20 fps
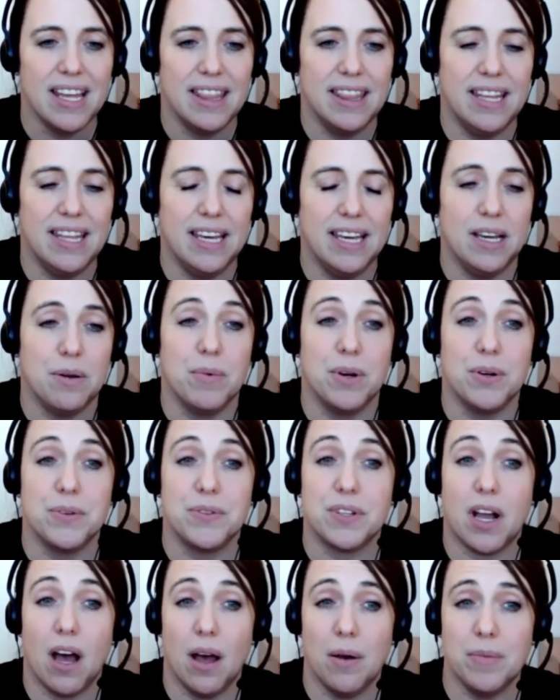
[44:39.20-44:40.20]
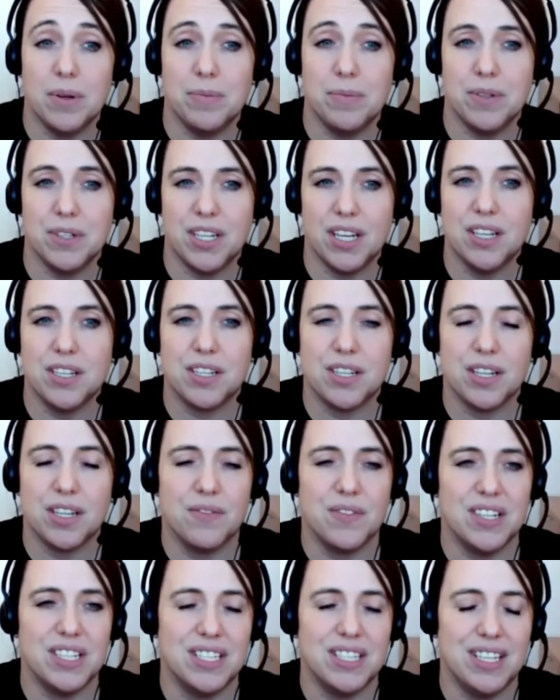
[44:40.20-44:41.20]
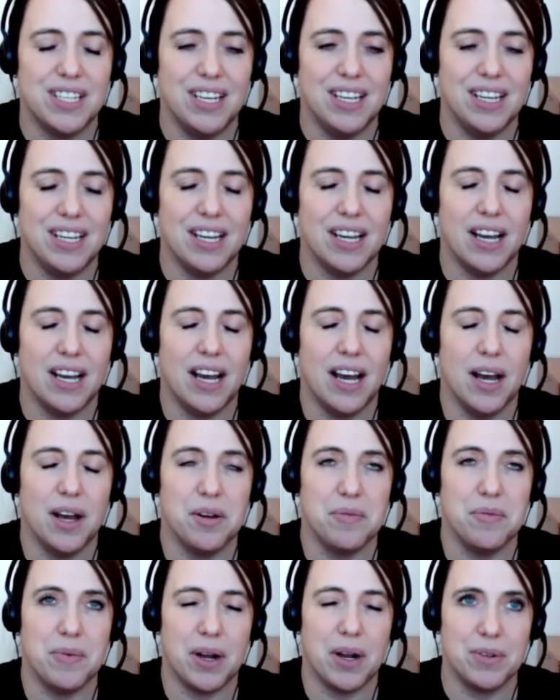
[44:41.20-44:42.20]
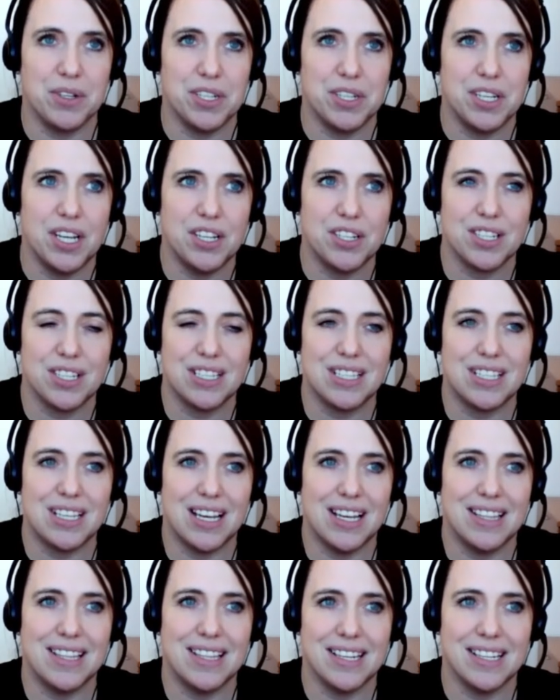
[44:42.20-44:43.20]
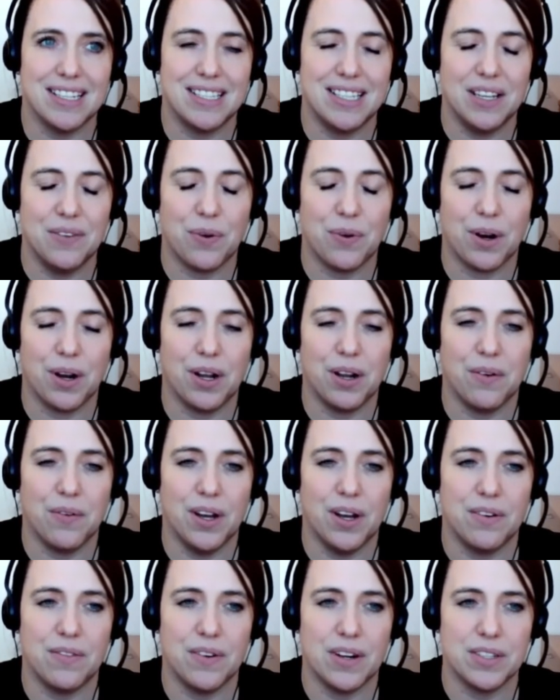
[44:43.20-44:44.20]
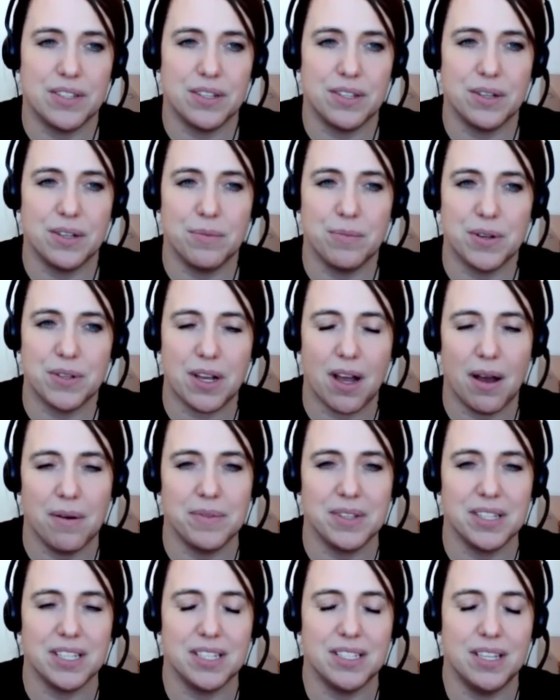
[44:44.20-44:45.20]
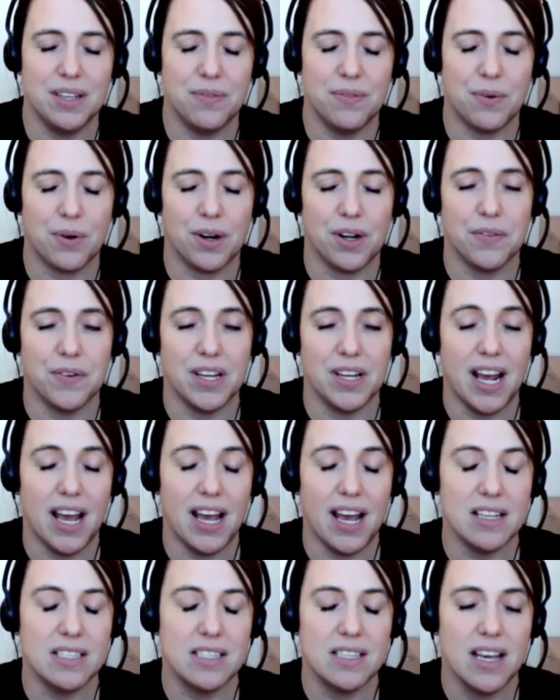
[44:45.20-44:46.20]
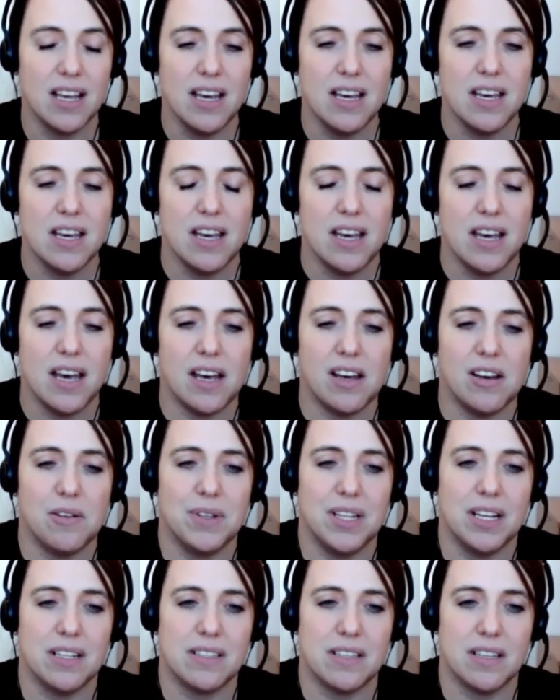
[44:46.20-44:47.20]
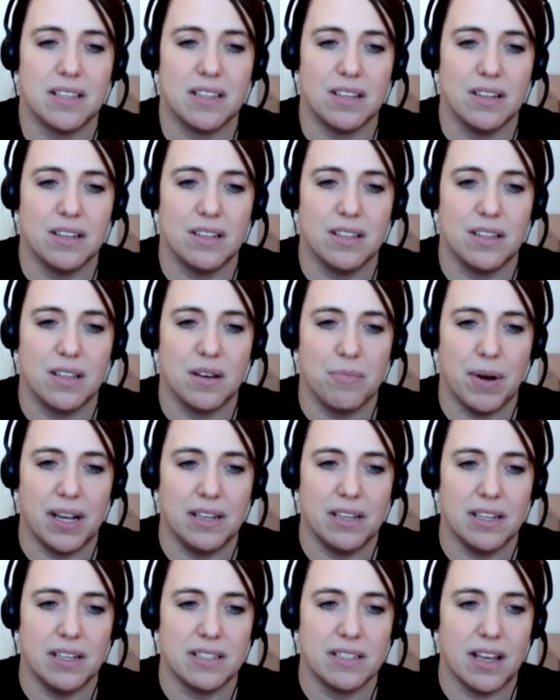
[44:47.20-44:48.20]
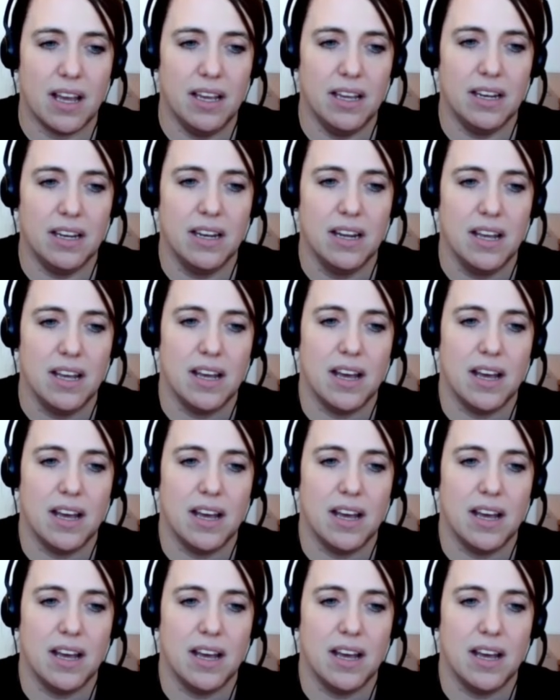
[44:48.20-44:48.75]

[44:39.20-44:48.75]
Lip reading: The most common mutation we see are mutations at the C481 residue, most commonly C481S, and that's at the binding site.